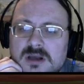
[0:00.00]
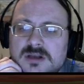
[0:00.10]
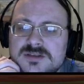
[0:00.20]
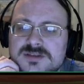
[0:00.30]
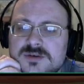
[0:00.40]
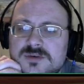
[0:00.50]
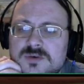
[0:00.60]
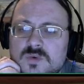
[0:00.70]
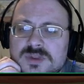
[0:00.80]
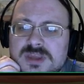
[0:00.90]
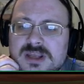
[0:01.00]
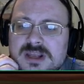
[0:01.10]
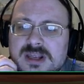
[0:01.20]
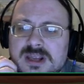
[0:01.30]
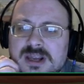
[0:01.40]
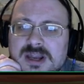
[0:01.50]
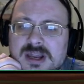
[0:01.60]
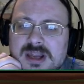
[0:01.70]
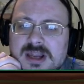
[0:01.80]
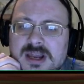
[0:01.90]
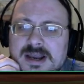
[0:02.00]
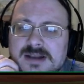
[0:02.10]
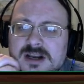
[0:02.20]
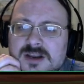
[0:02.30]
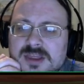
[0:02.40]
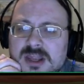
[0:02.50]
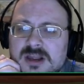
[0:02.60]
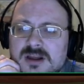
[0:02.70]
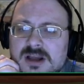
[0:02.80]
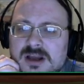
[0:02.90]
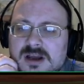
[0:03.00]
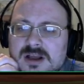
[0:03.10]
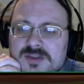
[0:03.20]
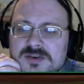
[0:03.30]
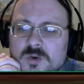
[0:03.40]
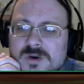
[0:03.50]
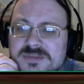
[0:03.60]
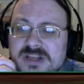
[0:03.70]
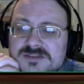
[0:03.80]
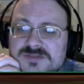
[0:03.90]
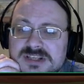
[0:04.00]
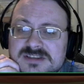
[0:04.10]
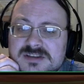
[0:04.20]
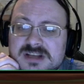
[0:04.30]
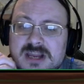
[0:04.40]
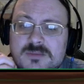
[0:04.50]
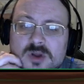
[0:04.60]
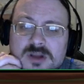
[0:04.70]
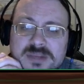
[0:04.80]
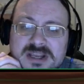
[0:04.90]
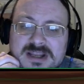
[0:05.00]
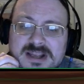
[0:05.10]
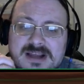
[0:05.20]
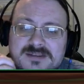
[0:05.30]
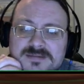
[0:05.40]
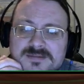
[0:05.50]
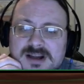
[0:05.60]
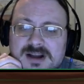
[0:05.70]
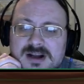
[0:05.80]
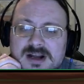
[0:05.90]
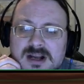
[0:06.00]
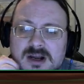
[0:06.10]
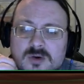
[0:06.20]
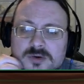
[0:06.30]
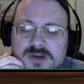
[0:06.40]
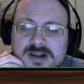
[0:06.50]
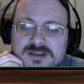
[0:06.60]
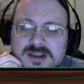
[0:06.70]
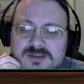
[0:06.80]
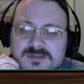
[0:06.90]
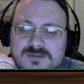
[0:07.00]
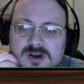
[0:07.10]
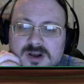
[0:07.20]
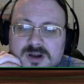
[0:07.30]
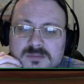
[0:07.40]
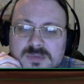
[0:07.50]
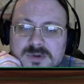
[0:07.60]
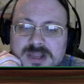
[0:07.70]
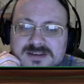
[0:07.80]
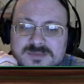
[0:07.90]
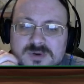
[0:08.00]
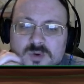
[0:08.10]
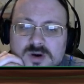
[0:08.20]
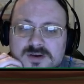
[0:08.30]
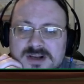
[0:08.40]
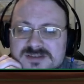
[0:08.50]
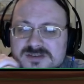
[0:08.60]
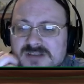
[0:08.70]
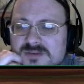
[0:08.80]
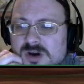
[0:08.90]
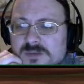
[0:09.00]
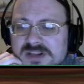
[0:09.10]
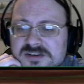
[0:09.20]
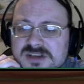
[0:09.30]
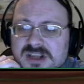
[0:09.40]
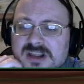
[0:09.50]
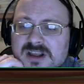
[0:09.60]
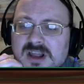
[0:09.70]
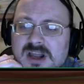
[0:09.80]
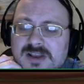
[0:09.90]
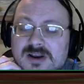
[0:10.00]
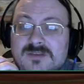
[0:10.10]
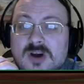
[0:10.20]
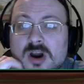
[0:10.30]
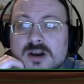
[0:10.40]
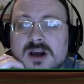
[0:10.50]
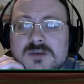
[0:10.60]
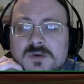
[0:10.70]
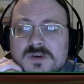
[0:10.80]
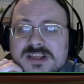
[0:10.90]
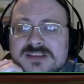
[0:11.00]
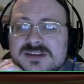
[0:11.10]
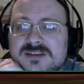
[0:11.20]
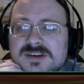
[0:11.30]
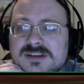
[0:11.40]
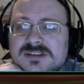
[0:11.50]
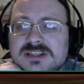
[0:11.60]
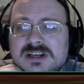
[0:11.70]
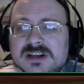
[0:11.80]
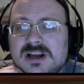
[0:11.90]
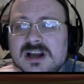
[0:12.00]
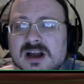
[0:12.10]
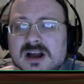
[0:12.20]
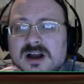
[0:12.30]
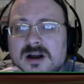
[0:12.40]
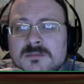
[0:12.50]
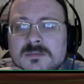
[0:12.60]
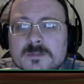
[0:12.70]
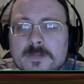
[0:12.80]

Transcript: So the entire thing, the new updates released in April on PDF, or directly from Chaosium Incorporated, Drive Through RPG. They'll have a hardcover release of it. So